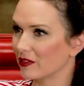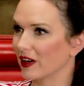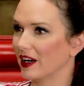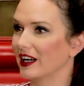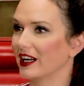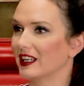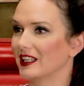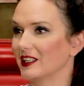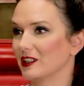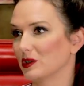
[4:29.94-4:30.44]
Right.
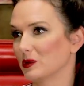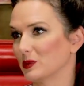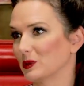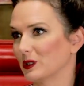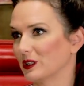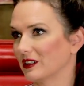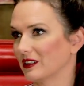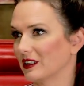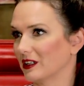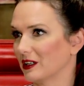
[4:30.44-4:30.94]
And then you put
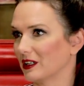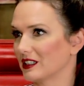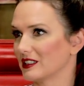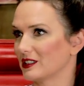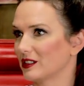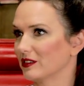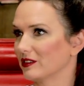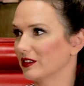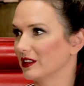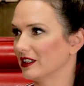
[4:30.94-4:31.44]
the lyrics
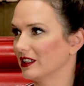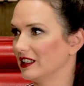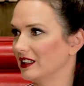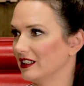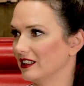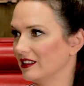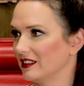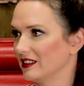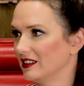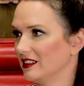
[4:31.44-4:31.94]
over.
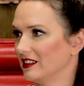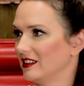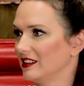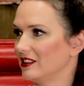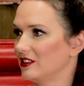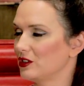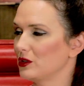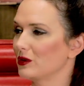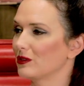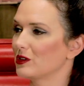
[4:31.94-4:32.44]
And
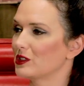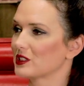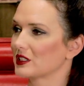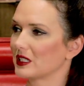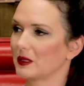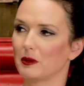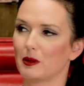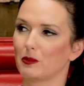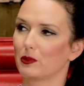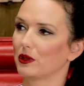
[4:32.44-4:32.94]
do you ever just
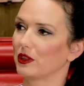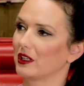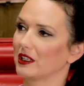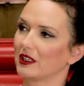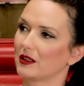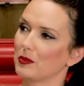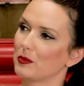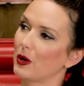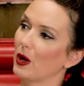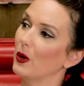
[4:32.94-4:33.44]
come up with
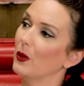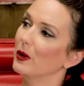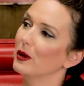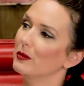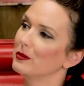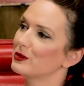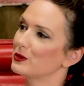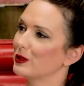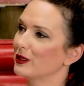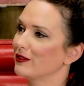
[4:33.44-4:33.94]
like a
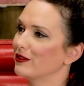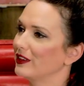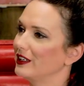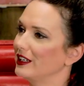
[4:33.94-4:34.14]
poem sort of